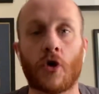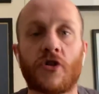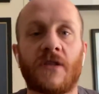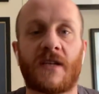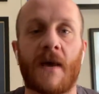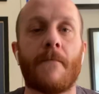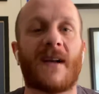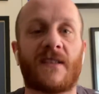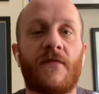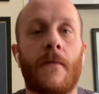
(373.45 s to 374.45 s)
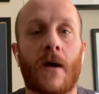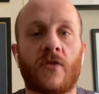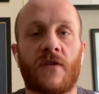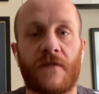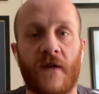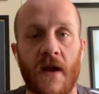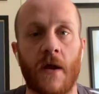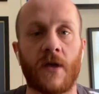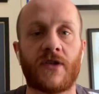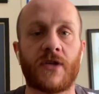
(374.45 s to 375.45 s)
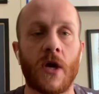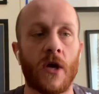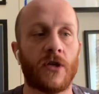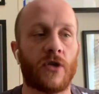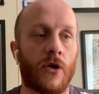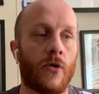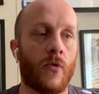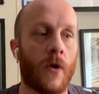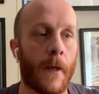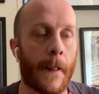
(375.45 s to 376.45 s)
doesn't take massive amounts of fitness to